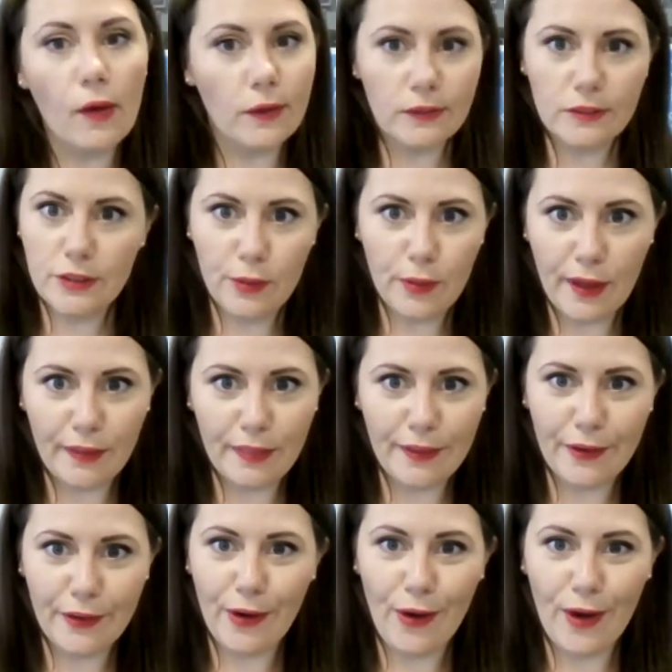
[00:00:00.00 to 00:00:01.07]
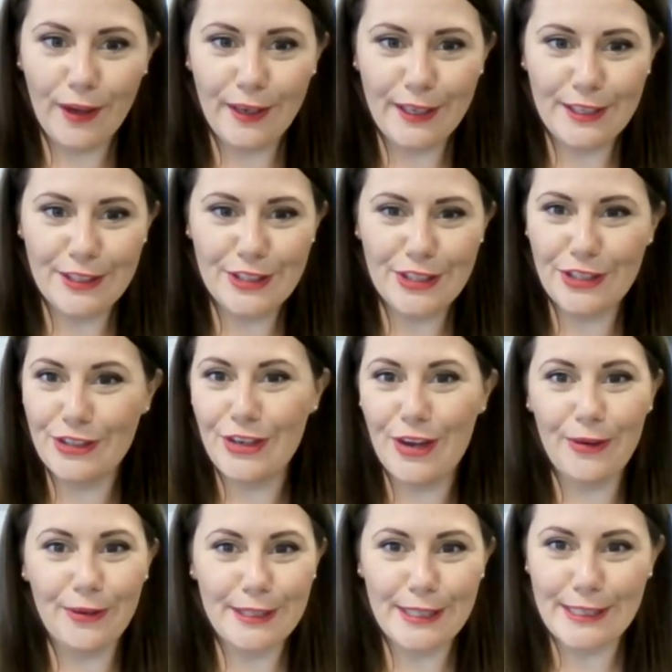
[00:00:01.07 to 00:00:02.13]
else you think that our audience should
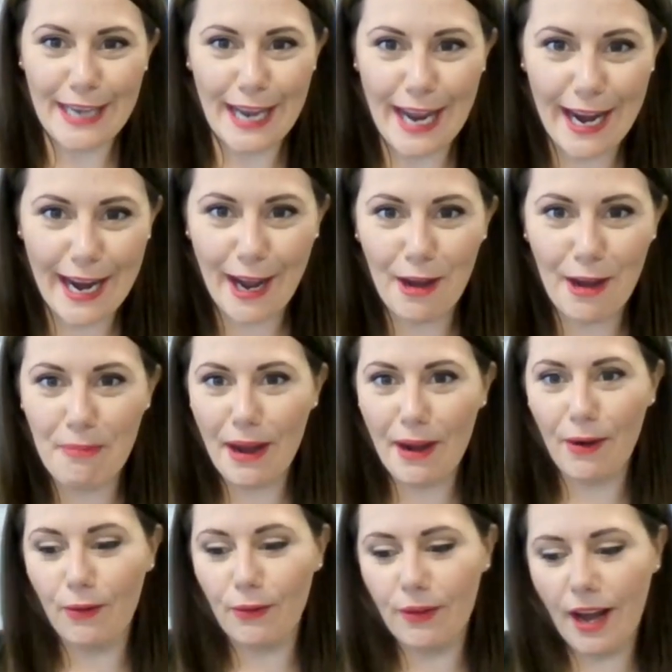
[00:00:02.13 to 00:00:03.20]
know today about